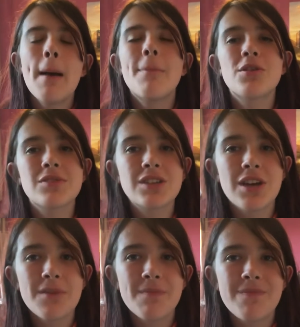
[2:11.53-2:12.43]
But
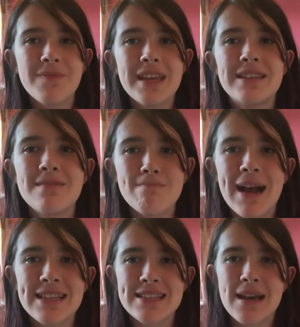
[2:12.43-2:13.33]
also, it didn't
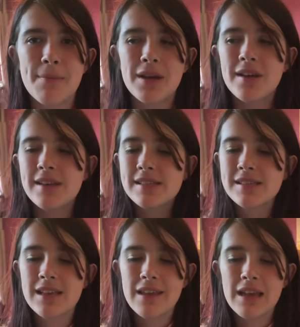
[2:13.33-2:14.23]
matter
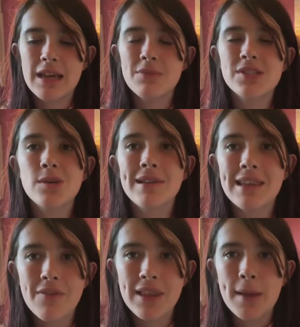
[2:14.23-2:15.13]
because it was still a
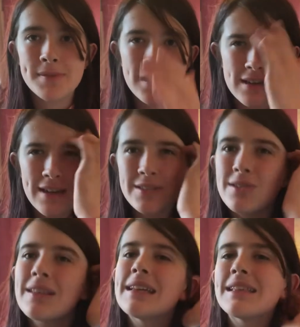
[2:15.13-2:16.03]
lovely episode. And I
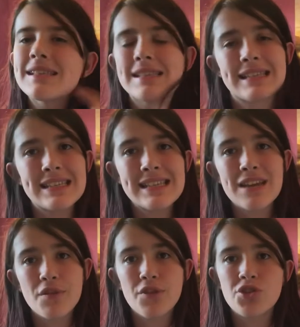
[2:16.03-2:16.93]
do think this is the
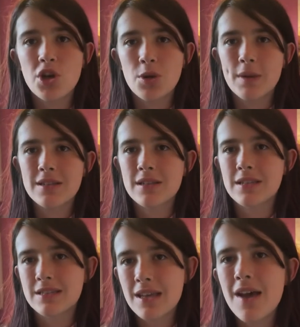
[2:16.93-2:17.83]
send-off that Jodie Whittaker
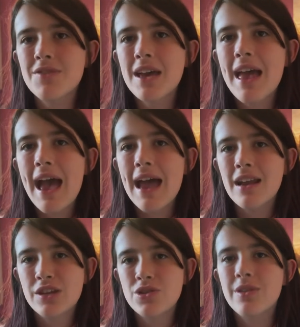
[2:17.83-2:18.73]
deserved. And
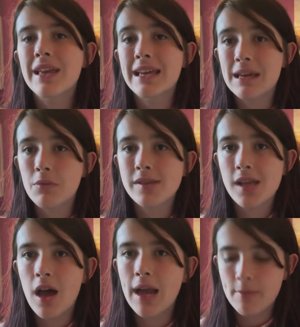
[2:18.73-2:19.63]
I do think it was
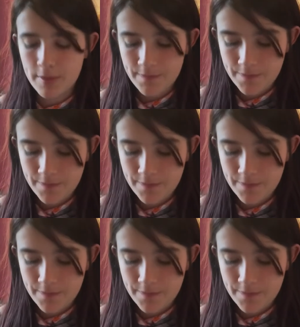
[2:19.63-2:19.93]
the hype.